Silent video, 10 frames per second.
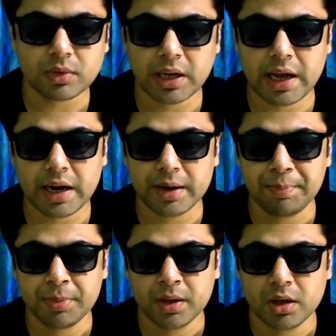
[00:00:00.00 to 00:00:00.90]
And
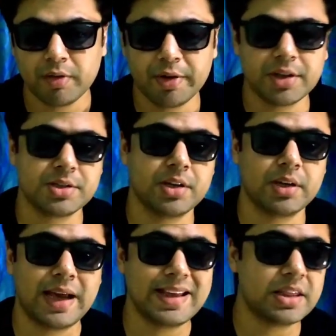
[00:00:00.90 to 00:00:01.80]
if it is
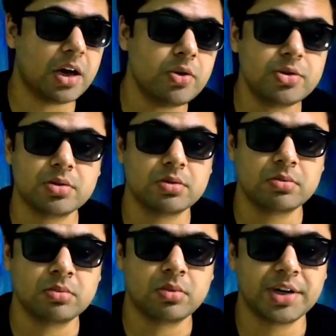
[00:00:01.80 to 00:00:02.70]
in ninth house,
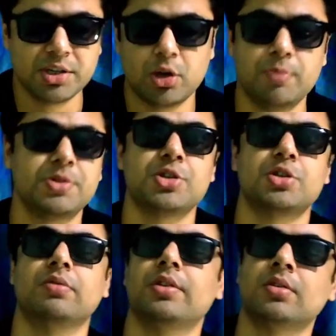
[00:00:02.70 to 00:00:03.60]
it is an
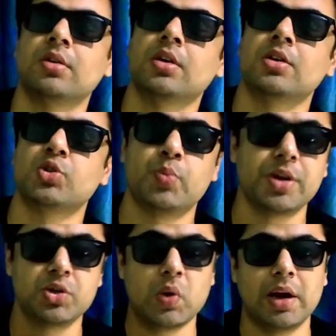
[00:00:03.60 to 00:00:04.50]
obsession with
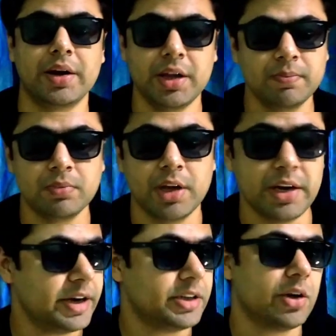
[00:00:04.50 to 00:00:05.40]
spirituality.
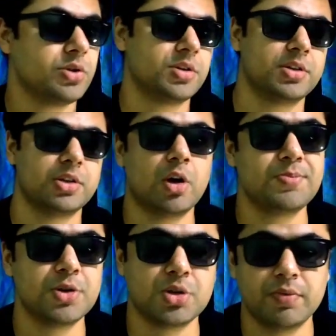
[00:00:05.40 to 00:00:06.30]
In eighth house, it is an
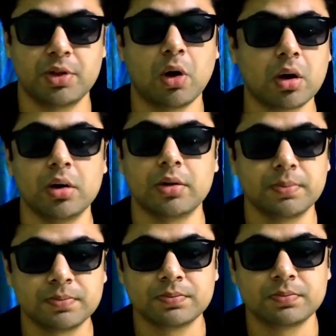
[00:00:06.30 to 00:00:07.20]
obsession with occult.
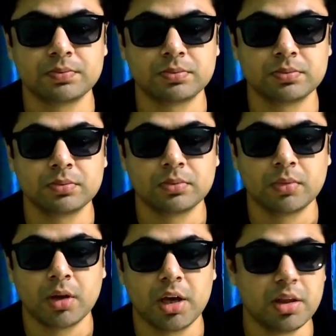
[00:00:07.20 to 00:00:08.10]

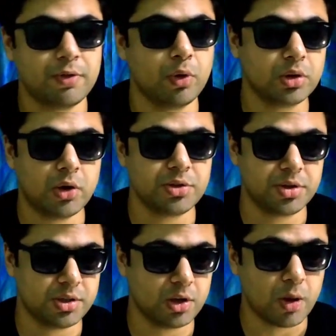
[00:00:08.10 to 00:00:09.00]
In the fourth house, it
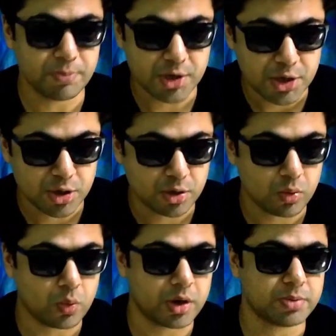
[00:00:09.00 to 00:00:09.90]
is an obsession
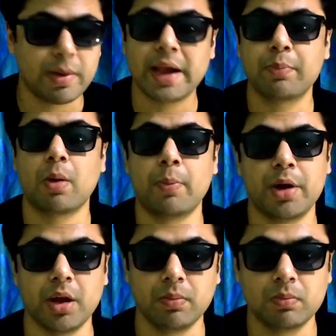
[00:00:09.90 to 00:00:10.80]
towards buying
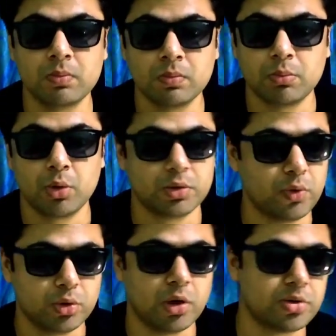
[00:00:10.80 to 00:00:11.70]
property, because
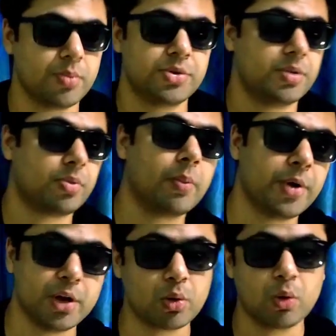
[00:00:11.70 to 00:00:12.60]
fourth house represents
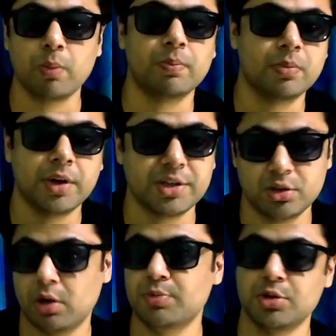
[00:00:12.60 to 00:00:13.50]
property, your home. It is
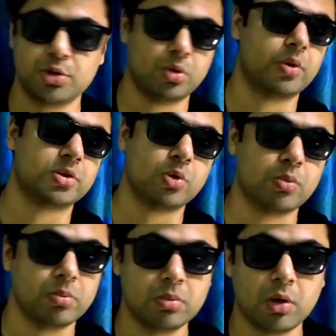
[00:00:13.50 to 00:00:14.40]
an obsession towards
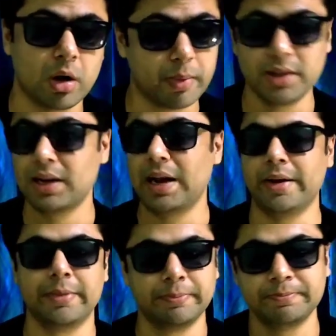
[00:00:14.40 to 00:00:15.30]
home or motherland.